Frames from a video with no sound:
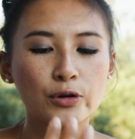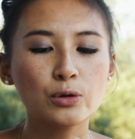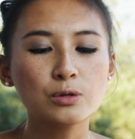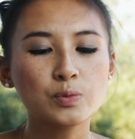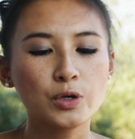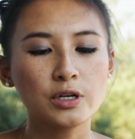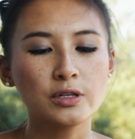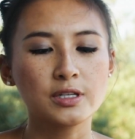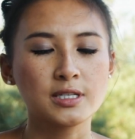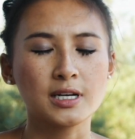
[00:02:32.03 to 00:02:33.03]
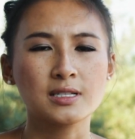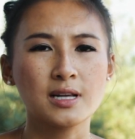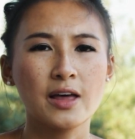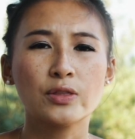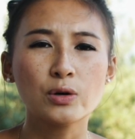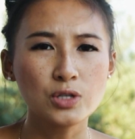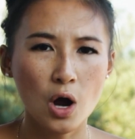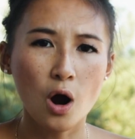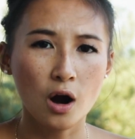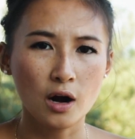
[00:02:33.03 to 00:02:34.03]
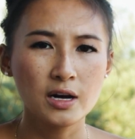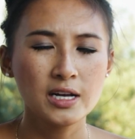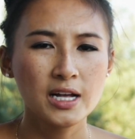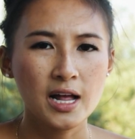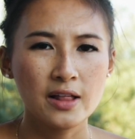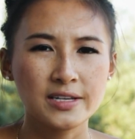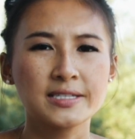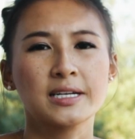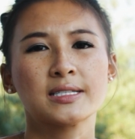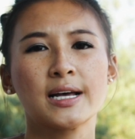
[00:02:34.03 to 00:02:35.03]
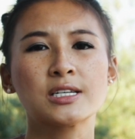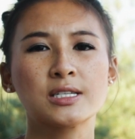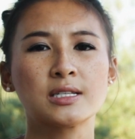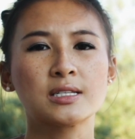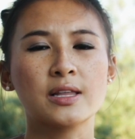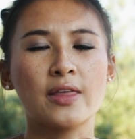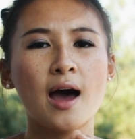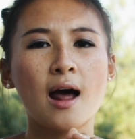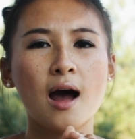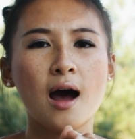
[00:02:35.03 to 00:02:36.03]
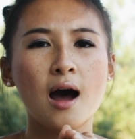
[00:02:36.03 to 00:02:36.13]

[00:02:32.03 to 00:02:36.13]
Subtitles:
those are the six lessons that